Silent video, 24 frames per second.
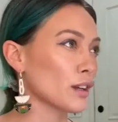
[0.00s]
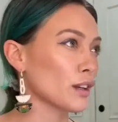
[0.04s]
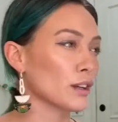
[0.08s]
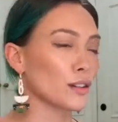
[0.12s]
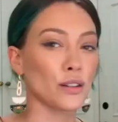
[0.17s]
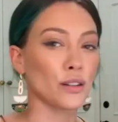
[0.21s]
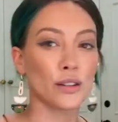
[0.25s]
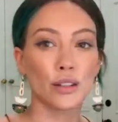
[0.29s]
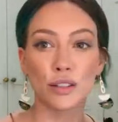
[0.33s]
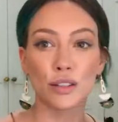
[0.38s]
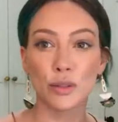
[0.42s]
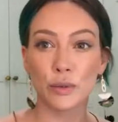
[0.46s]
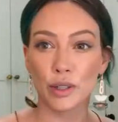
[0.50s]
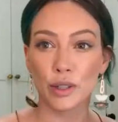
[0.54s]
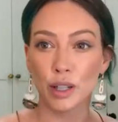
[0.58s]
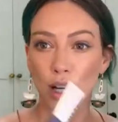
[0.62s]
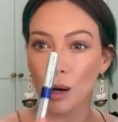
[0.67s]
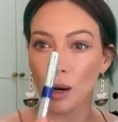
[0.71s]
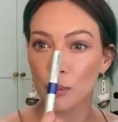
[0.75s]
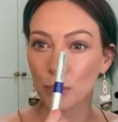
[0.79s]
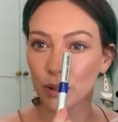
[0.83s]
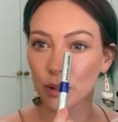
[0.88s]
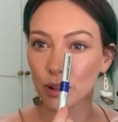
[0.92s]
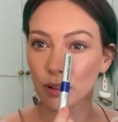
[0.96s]
You could do a
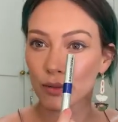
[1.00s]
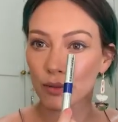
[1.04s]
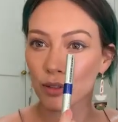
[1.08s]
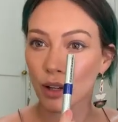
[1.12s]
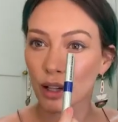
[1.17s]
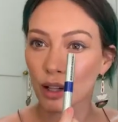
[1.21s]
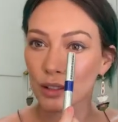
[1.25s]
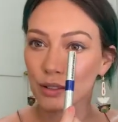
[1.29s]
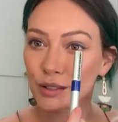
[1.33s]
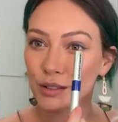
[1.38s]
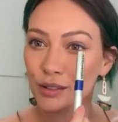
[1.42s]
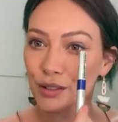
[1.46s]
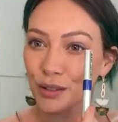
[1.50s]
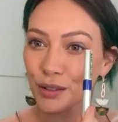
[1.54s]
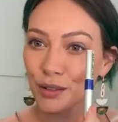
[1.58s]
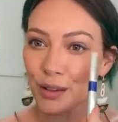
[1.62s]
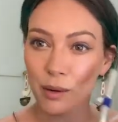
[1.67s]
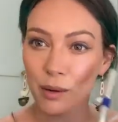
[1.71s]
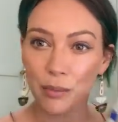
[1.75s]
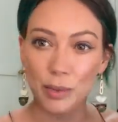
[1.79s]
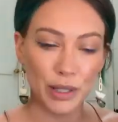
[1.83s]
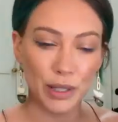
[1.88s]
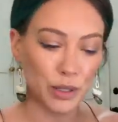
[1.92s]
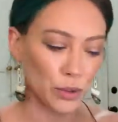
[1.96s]
couple of dots too,
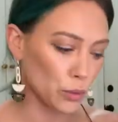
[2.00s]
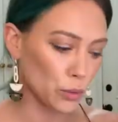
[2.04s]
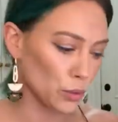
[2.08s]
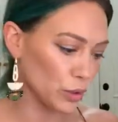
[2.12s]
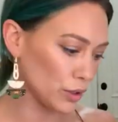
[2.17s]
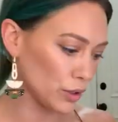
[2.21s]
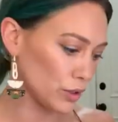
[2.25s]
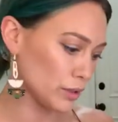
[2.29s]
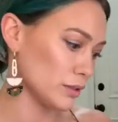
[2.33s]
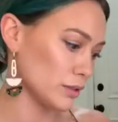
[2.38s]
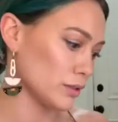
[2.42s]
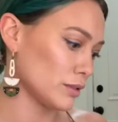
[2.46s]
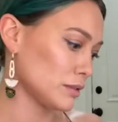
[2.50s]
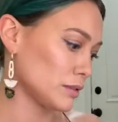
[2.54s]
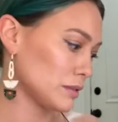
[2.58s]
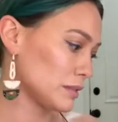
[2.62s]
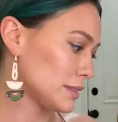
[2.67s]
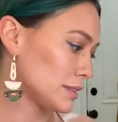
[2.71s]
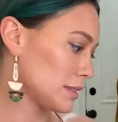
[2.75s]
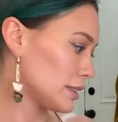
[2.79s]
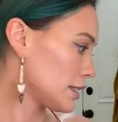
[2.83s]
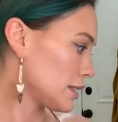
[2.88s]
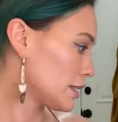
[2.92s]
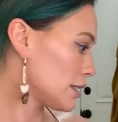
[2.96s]
that'd be cool.
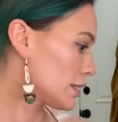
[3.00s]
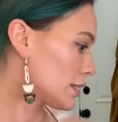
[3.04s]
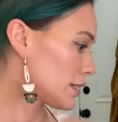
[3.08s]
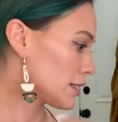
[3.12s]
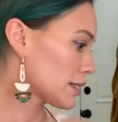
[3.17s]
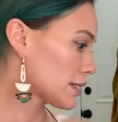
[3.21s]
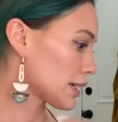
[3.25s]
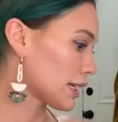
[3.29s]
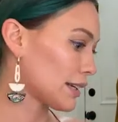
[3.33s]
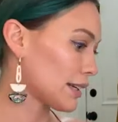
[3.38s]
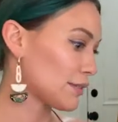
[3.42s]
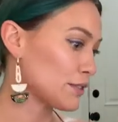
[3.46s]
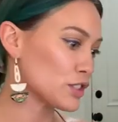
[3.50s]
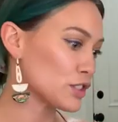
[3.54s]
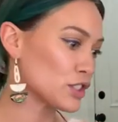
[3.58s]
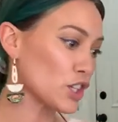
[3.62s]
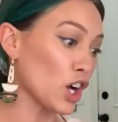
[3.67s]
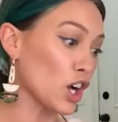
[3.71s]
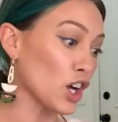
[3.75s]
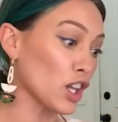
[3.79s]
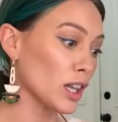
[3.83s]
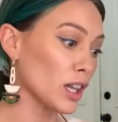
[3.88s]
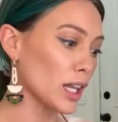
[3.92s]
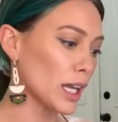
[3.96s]
Kind of
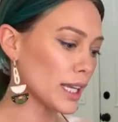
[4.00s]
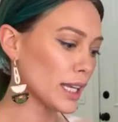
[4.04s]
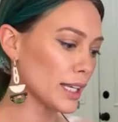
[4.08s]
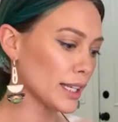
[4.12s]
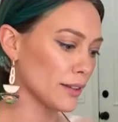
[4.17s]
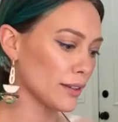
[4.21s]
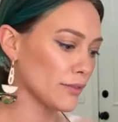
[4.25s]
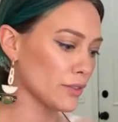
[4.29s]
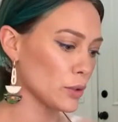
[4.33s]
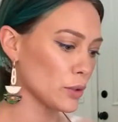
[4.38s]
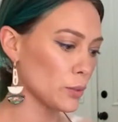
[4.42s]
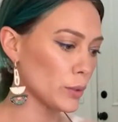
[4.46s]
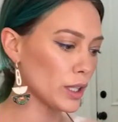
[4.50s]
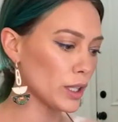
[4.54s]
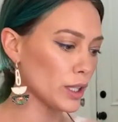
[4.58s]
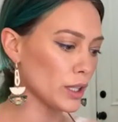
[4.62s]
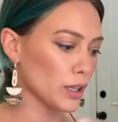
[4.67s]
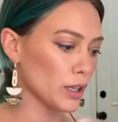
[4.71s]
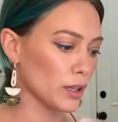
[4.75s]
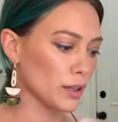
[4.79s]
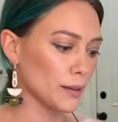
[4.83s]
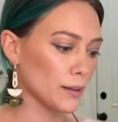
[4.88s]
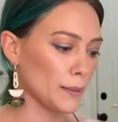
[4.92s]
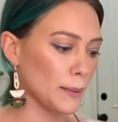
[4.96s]
doll-like, if you will.
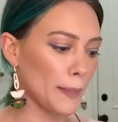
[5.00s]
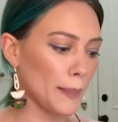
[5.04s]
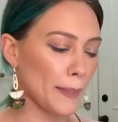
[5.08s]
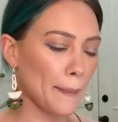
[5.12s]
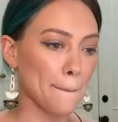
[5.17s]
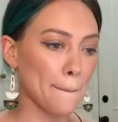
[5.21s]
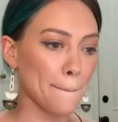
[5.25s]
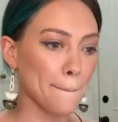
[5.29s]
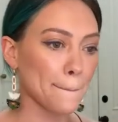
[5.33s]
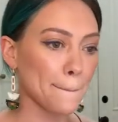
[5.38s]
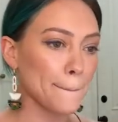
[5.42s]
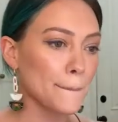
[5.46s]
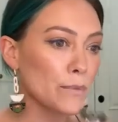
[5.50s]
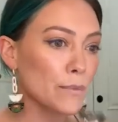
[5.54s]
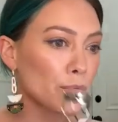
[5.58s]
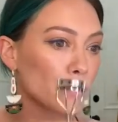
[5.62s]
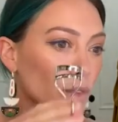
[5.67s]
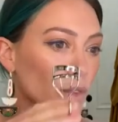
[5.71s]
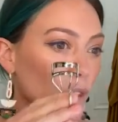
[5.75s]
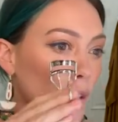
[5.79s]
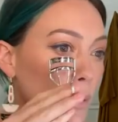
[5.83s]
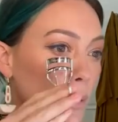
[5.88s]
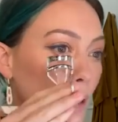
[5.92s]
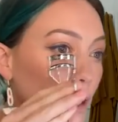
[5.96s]

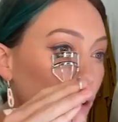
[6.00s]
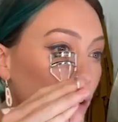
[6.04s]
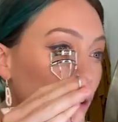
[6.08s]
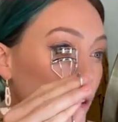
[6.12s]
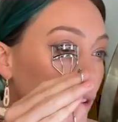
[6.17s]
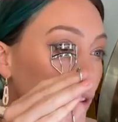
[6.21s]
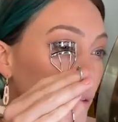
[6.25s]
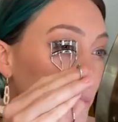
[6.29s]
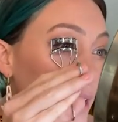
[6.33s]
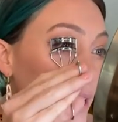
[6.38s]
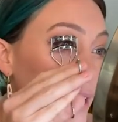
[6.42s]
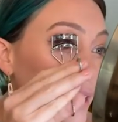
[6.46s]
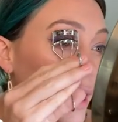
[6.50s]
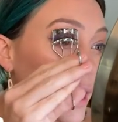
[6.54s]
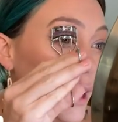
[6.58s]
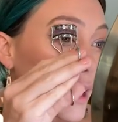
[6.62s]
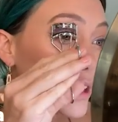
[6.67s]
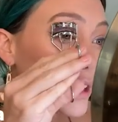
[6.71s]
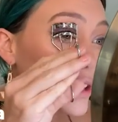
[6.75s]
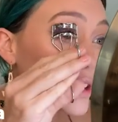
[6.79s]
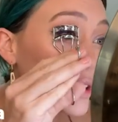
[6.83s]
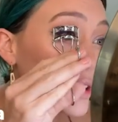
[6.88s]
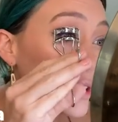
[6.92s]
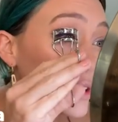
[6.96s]
I'm gonna curl my
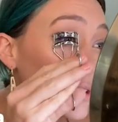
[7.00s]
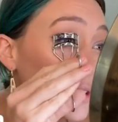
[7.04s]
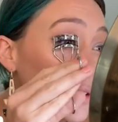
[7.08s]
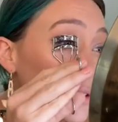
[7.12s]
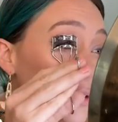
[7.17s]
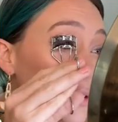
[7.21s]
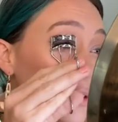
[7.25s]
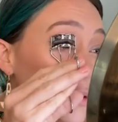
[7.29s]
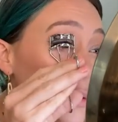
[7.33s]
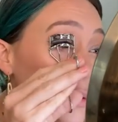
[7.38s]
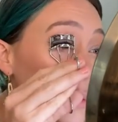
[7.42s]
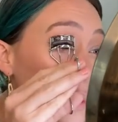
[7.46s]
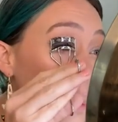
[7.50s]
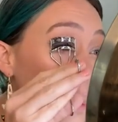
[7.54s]
lashes.